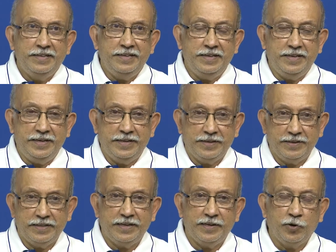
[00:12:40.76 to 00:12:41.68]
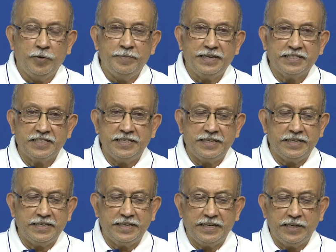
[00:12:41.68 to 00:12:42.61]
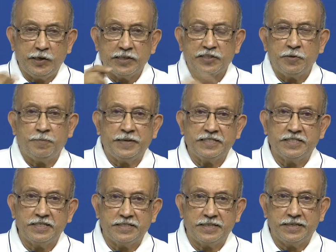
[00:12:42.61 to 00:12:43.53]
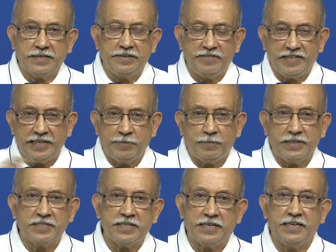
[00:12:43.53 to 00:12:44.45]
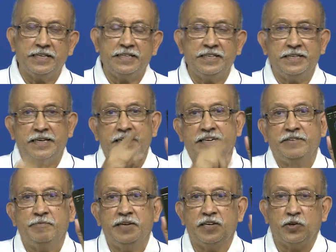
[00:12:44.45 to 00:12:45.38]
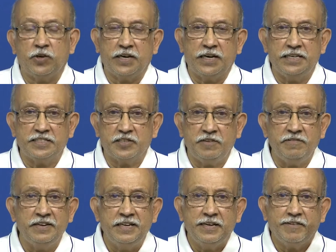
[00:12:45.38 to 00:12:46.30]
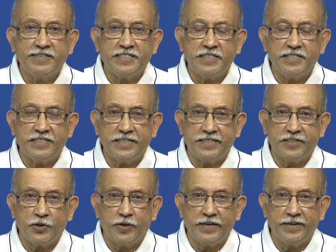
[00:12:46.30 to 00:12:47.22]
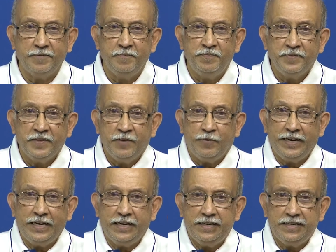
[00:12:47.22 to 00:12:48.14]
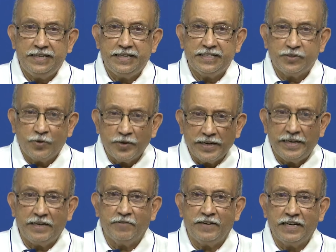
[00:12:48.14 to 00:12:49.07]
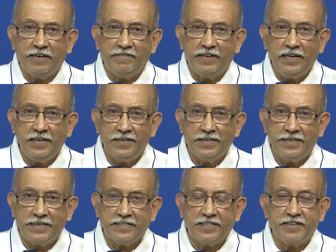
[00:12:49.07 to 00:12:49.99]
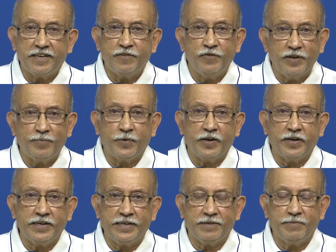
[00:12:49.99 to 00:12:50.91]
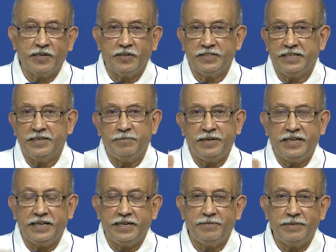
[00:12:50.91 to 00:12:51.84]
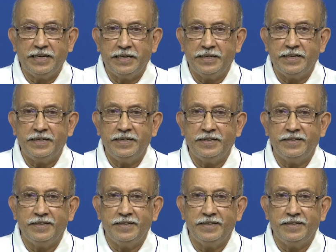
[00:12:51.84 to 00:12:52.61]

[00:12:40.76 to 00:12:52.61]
the OMR sheet and then I also press this. If you take, press it like that, it will give me a total list of questions and so on. While it is okay at one level, it is not a full product because anybody can make it and